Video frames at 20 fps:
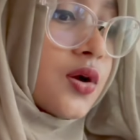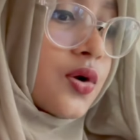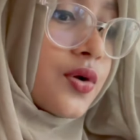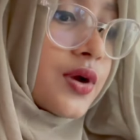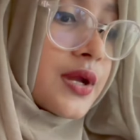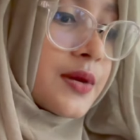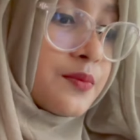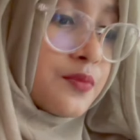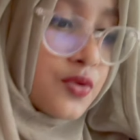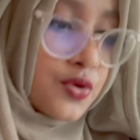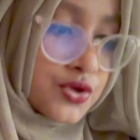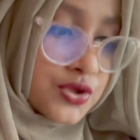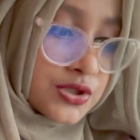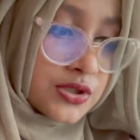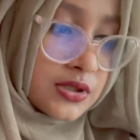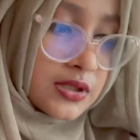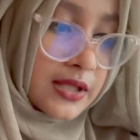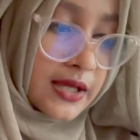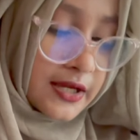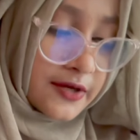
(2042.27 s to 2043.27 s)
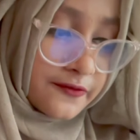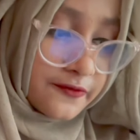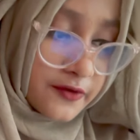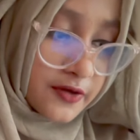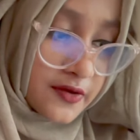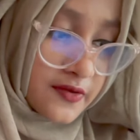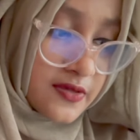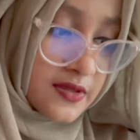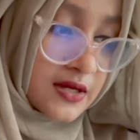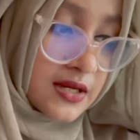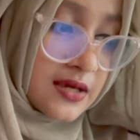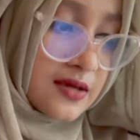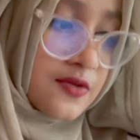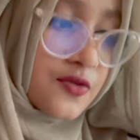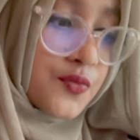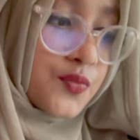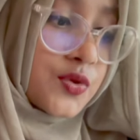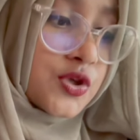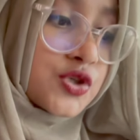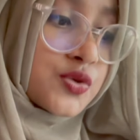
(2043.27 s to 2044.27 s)
or emotional
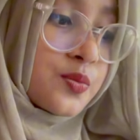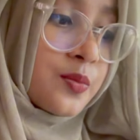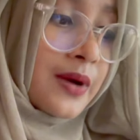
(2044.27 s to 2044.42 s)
adversities which